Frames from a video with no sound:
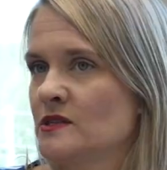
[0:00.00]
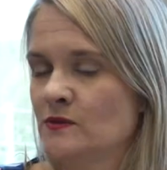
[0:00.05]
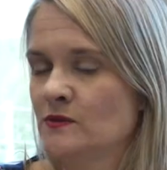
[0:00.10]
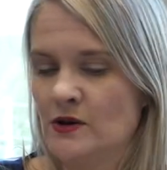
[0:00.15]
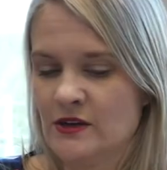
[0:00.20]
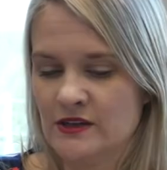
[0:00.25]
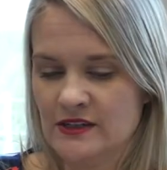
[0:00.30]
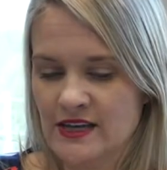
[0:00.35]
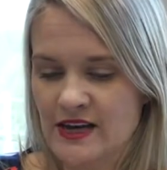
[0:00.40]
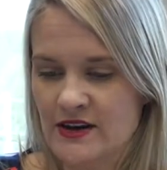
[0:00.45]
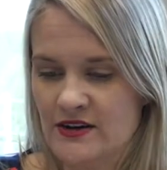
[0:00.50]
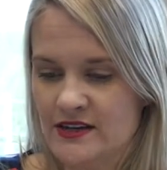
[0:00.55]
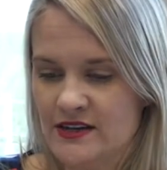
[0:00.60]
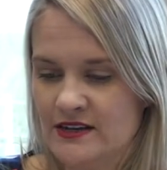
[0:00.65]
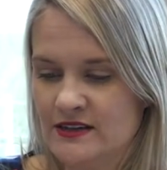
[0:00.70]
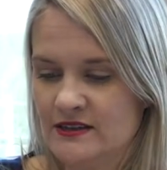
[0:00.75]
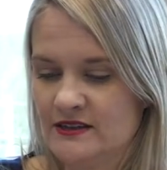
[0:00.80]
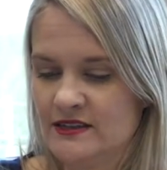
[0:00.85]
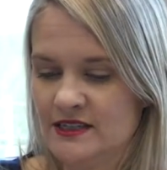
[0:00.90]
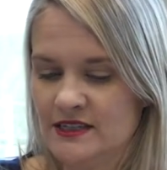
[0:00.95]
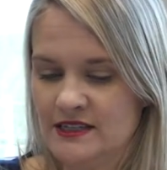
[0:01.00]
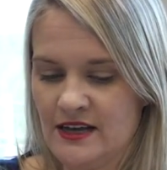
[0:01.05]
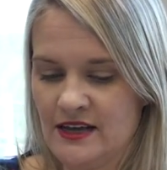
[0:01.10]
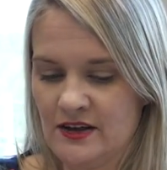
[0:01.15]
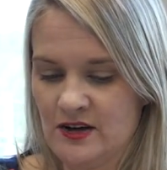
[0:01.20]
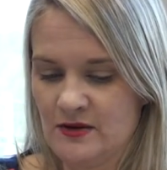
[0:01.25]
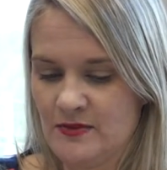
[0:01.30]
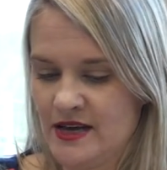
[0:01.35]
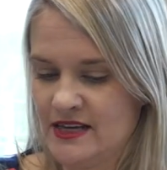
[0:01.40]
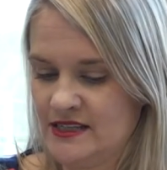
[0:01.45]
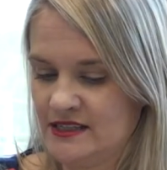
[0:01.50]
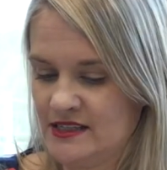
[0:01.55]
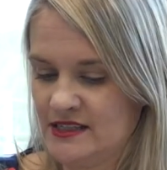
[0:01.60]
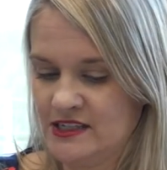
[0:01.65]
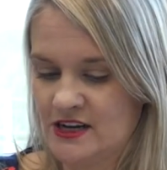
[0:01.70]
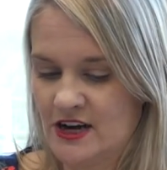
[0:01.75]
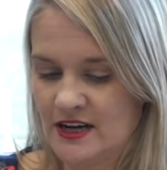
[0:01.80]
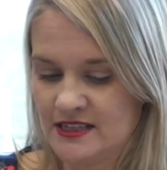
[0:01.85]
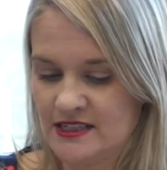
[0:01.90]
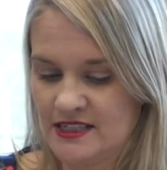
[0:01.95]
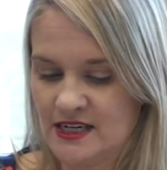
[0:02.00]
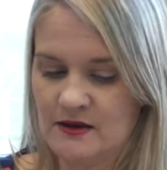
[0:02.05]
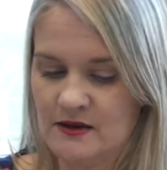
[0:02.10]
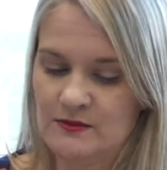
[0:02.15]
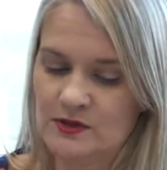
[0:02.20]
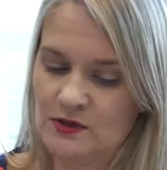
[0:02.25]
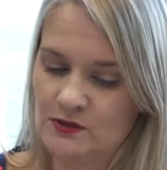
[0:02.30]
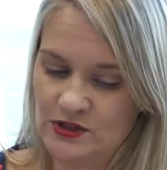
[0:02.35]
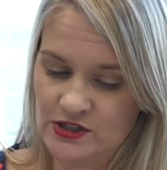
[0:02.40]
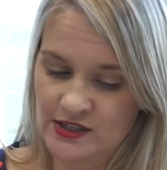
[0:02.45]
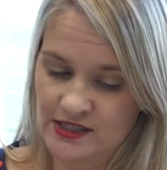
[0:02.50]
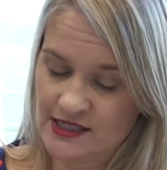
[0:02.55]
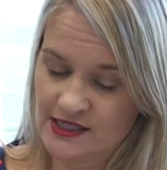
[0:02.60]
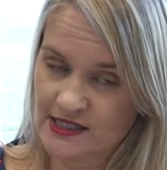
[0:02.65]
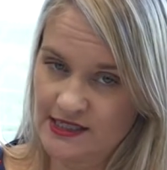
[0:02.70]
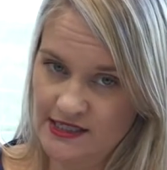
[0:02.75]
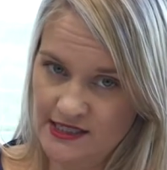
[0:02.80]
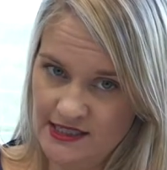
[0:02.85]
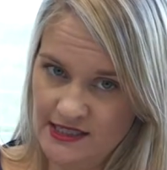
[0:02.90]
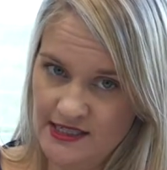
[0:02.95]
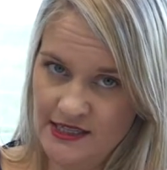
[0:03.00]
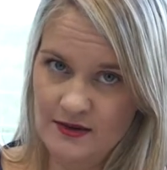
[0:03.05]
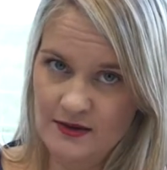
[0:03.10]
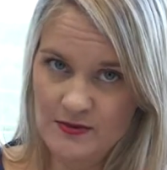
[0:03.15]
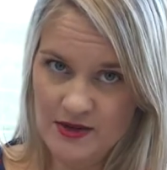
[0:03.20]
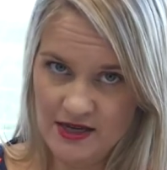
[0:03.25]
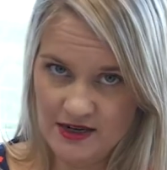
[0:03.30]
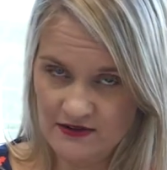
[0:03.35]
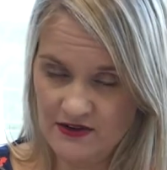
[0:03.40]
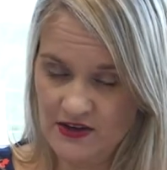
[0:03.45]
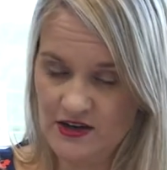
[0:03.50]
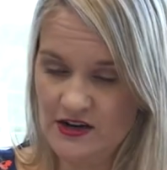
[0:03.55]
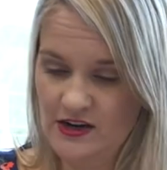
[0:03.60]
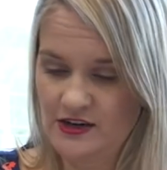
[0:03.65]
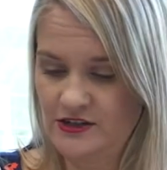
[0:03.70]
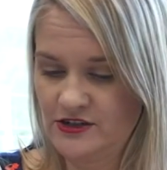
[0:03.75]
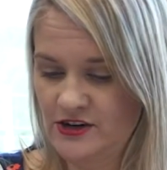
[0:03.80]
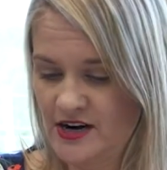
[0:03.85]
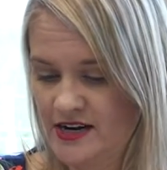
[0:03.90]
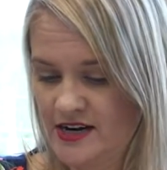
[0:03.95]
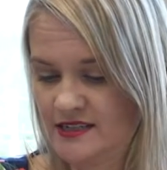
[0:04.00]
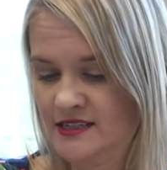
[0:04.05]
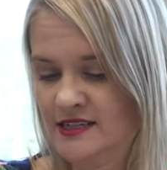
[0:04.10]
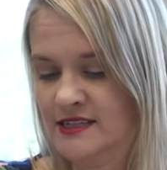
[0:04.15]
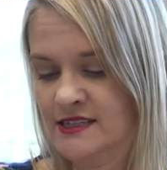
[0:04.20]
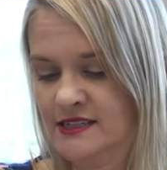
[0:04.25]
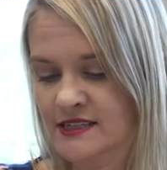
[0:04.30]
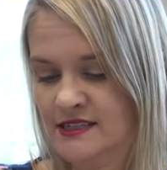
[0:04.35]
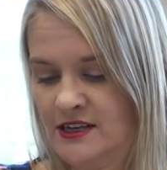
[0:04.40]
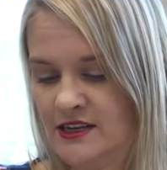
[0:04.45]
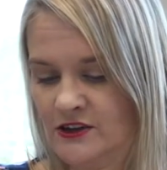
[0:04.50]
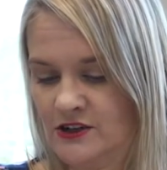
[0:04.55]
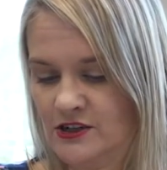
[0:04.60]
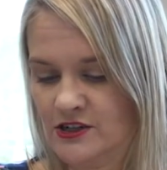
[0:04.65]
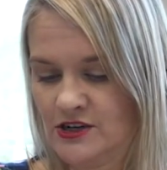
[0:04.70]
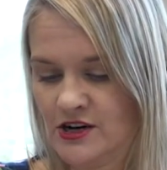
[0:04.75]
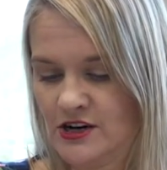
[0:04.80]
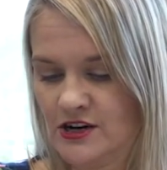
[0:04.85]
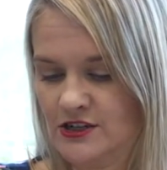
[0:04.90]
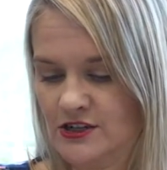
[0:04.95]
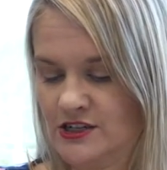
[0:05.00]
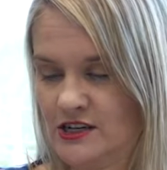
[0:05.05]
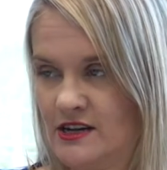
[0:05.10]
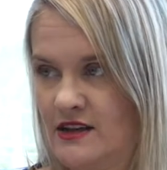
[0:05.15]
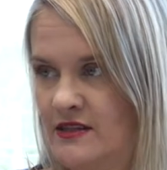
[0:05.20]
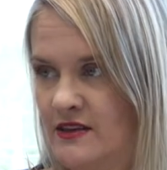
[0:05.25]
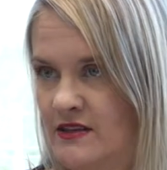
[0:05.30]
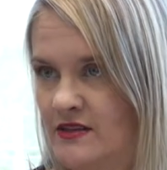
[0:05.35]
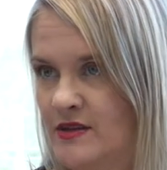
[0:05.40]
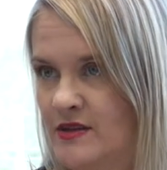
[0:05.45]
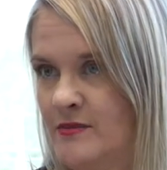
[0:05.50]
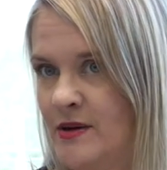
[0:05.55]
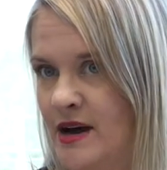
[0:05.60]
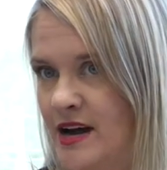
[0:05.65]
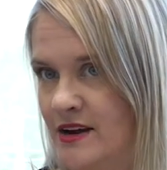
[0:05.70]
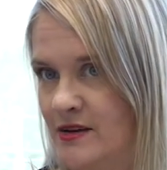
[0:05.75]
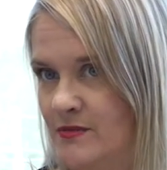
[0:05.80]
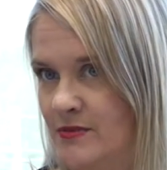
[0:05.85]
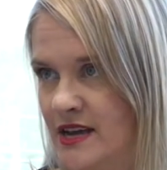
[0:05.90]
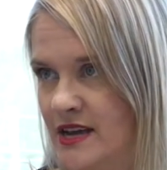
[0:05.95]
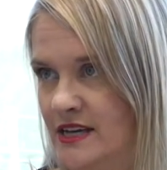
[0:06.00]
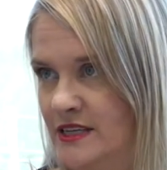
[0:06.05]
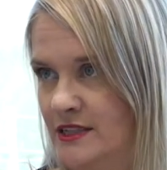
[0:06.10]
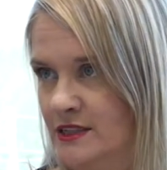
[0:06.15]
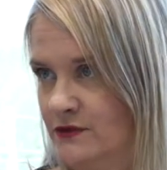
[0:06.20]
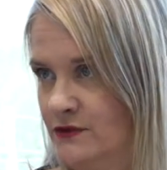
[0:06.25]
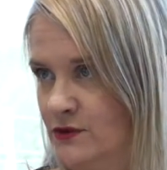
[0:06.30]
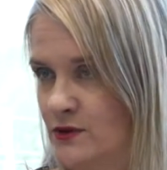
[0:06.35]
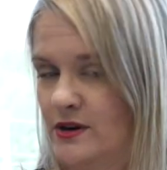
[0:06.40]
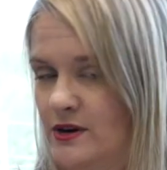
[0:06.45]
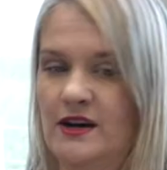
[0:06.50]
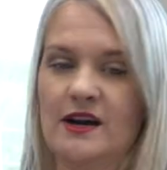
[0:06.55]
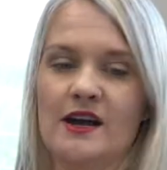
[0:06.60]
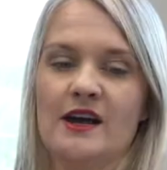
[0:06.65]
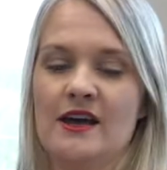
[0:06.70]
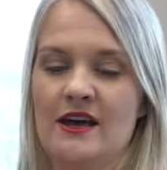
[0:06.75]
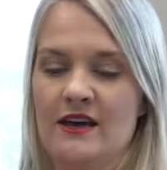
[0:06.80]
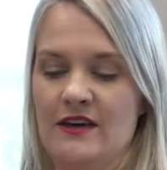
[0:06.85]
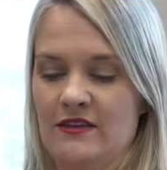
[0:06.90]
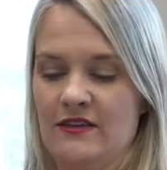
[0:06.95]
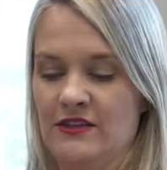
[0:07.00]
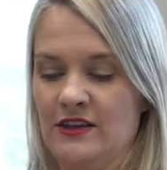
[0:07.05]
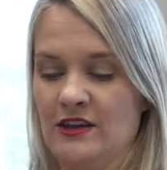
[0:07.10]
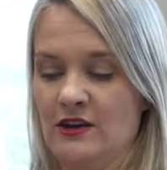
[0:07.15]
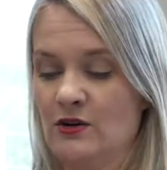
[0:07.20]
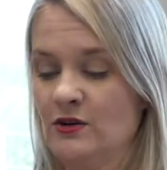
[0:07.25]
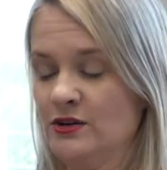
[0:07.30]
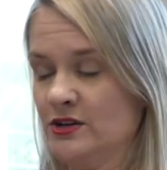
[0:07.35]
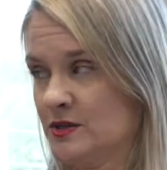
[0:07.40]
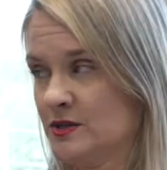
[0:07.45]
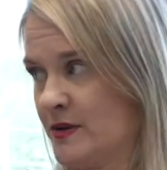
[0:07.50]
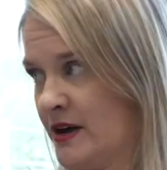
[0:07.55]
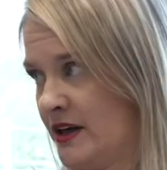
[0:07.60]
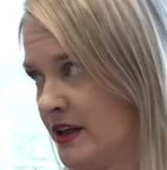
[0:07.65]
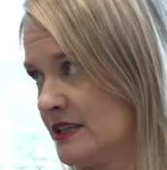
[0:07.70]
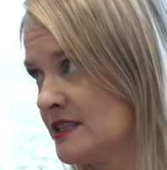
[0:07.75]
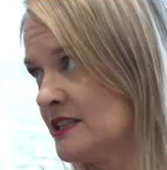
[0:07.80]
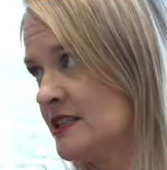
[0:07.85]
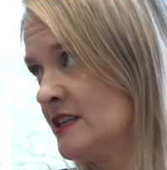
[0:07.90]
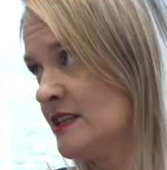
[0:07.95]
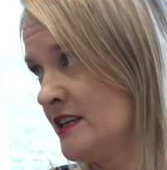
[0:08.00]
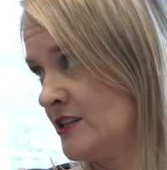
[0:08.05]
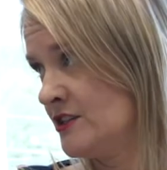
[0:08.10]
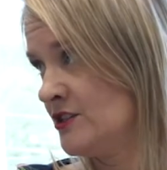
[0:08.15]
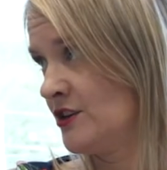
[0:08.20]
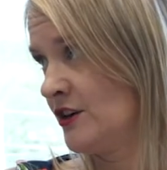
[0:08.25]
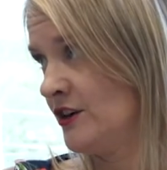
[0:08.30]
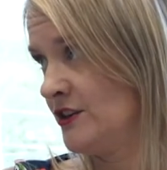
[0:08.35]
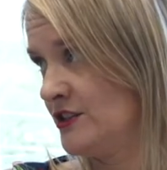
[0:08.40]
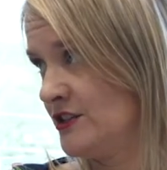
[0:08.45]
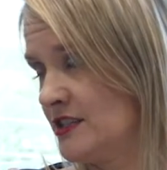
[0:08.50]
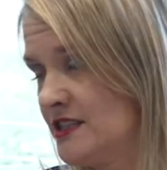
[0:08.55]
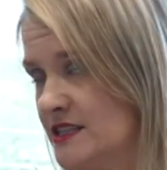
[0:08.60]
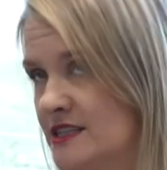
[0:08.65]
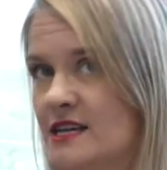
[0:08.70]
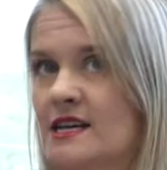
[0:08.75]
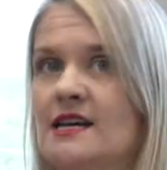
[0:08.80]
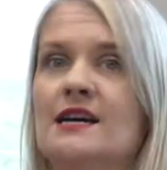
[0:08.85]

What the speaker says: and Walton County, the seller pays the dock stamps, which is listed in the meat of the contract as a seller charge, and then the buyer pays for the owner's policy and charges.